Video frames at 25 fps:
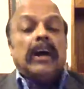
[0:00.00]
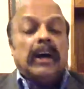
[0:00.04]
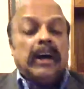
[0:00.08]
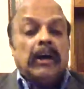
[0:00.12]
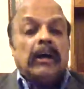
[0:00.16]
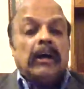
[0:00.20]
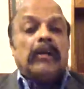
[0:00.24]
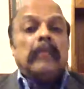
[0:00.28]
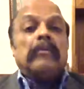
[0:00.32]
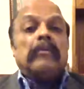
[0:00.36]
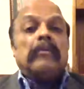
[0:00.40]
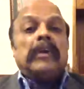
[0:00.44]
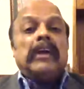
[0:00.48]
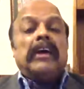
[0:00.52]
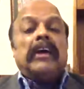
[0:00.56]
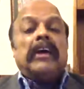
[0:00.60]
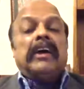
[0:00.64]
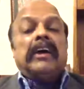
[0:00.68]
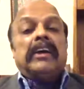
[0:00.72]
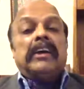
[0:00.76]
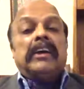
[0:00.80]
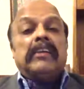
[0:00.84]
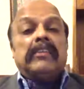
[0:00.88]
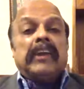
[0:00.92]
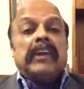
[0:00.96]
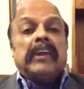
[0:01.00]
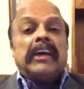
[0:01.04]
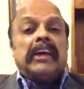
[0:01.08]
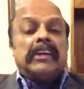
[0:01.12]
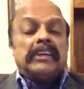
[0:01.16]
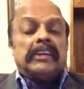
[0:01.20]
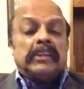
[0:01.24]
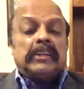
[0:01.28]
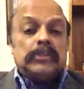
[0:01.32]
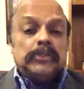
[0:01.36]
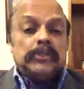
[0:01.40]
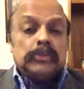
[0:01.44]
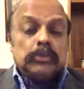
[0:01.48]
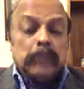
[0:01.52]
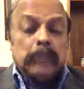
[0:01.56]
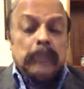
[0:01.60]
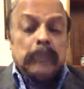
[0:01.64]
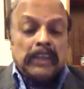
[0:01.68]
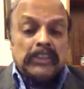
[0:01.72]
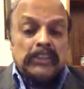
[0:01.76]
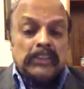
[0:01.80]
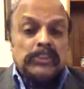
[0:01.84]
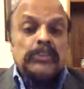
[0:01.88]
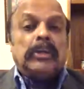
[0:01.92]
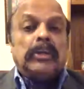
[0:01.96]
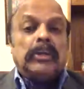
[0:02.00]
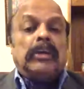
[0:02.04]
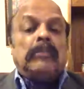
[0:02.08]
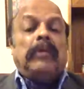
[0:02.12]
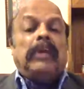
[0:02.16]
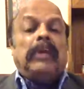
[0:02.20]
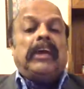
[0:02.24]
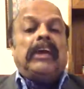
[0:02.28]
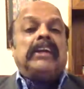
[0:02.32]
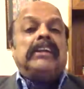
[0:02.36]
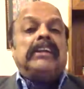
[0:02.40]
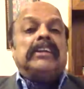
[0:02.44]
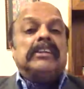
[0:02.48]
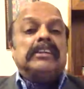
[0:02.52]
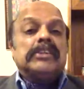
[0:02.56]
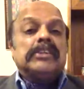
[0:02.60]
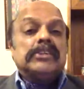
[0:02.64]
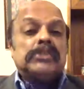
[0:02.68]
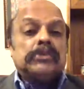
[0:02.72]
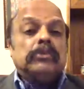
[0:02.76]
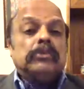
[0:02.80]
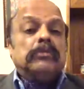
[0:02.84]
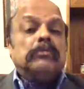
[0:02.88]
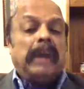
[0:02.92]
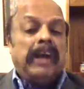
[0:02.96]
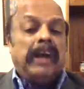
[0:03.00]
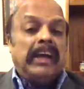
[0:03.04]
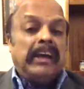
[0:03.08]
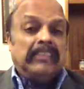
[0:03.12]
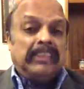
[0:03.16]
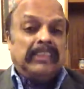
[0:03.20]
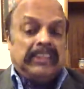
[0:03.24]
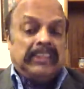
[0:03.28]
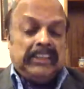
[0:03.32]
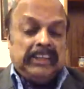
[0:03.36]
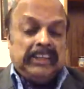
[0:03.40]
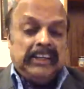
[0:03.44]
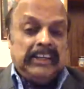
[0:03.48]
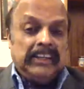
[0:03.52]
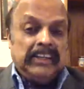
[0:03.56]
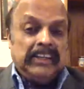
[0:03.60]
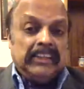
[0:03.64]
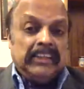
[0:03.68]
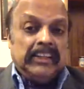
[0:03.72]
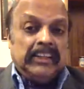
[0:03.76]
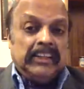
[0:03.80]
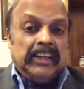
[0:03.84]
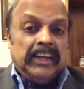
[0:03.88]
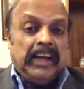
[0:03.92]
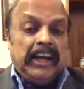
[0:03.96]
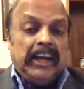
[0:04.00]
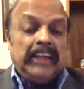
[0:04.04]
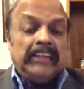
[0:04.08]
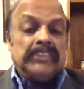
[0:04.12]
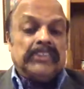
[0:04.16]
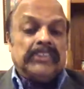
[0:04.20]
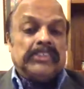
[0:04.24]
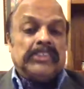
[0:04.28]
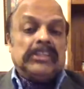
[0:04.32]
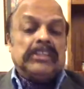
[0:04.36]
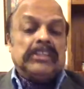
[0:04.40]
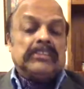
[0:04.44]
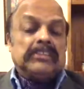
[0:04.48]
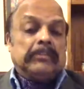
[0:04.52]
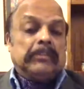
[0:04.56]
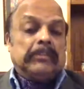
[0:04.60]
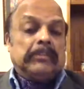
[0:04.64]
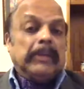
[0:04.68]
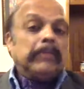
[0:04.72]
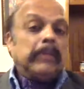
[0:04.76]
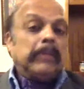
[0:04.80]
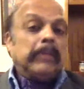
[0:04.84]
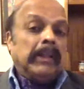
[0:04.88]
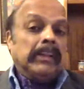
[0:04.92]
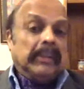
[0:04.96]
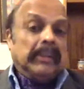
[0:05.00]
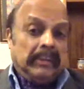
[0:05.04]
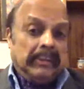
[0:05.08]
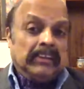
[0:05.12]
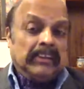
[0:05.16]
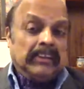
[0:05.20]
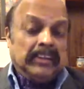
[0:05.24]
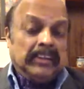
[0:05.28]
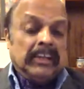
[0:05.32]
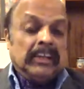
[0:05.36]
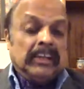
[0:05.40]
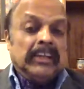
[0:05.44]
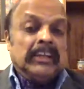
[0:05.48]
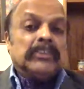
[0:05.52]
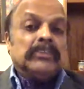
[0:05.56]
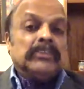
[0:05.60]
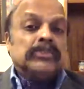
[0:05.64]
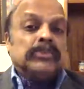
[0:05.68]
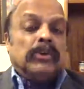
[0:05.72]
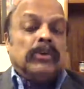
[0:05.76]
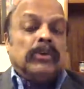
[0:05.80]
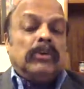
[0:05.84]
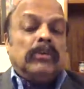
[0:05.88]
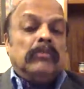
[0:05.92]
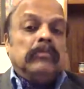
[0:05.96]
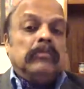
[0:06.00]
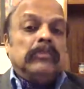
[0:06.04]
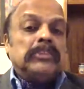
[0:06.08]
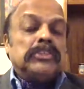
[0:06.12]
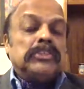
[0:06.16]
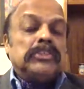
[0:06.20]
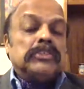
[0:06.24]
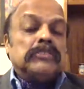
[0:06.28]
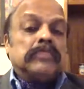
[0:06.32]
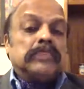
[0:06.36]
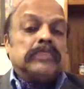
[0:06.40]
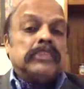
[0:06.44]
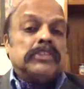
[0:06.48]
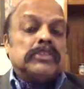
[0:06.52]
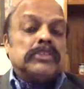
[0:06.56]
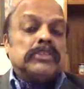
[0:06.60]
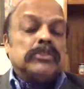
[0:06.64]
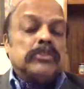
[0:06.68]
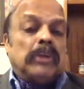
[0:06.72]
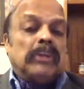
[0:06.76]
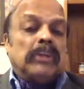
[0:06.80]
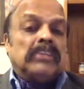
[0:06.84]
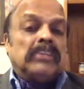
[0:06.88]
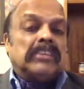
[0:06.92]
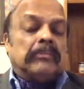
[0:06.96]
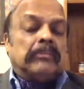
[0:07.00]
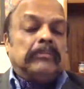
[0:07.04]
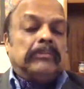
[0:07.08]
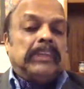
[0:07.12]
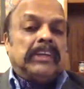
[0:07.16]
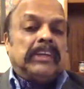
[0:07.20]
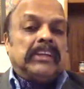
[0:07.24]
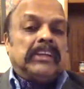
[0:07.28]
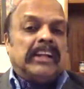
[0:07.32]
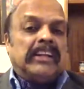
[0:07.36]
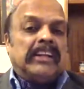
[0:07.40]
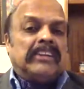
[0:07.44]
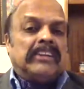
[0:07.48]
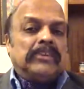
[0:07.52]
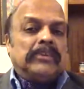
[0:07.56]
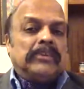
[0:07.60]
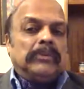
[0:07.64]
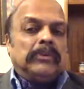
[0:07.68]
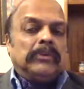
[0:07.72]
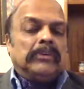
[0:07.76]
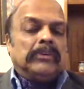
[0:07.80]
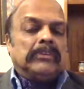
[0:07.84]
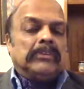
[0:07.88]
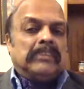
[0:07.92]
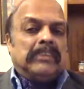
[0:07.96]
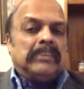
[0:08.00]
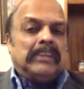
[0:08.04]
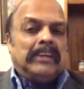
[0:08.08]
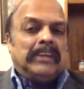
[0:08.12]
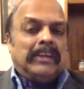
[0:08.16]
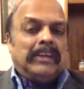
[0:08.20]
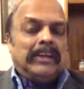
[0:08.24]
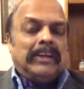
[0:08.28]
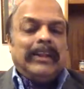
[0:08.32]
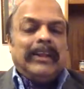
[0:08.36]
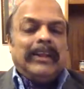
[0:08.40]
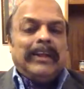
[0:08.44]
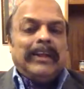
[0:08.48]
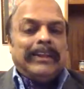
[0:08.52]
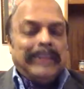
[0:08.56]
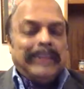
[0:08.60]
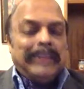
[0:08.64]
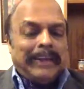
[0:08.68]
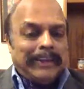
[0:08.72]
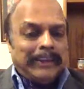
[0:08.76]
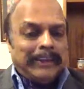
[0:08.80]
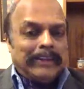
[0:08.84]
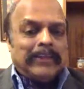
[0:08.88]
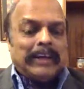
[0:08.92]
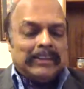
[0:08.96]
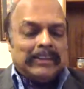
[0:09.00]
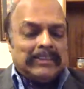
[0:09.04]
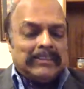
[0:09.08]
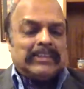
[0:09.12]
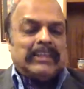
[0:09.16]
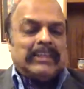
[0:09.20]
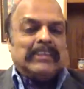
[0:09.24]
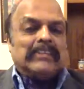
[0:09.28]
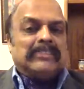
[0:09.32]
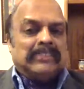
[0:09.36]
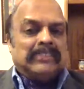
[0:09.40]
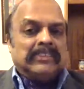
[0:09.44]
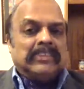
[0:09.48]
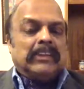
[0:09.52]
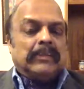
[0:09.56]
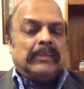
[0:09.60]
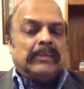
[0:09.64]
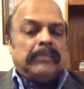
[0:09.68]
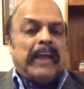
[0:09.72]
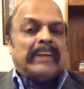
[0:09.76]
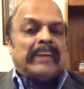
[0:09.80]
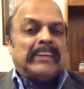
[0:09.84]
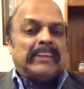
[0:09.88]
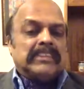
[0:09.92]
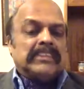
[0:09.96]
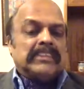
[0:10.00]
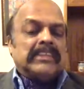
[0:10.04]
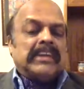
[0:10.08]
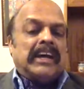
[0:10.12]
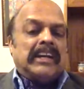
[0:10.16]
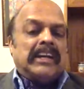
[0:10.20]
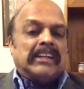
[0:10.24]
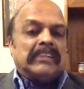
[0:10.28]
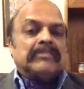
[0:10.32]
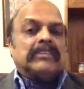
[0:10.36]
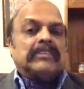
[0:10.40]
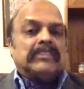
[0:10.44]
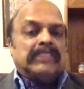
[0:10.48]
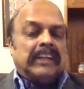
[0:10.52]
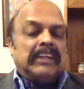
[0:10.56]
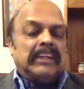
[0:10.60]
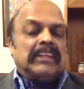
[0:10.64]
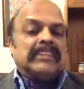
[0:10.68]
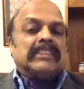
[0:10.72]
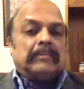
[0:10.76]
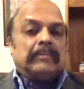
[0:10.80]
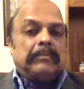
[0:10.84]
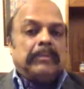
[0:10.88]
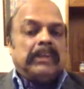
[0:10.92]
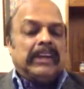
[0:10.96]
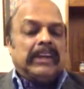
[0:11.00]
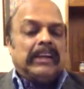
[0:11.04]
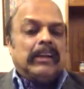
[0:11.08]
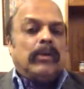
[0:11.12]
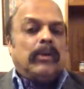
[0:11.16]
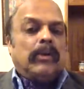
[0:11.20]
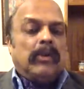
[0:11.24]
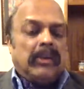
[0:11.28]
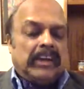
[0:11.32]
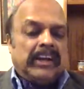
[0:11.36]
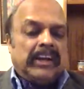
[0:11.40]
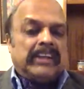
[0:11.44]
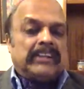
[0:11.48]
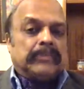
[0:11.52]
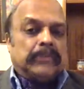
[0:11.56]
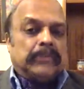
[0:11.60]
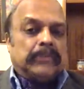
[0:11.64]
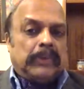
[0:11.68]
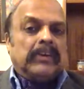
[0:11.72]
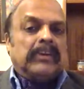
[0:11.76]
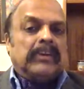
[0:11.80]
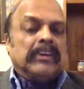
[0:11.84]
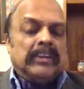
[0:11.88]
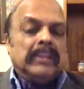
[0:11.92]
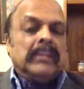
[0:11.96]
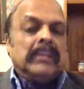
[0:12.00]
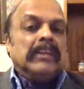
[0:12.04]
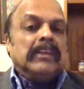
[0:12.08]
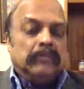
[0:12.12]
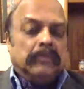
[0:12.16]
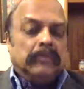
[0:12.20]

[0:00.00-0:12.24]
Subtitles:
giving it too much away to Mayawati, and she's the big brother. So, which is not something that, you know, considering the fact that Yadavs and Dalits have been at loggerheads for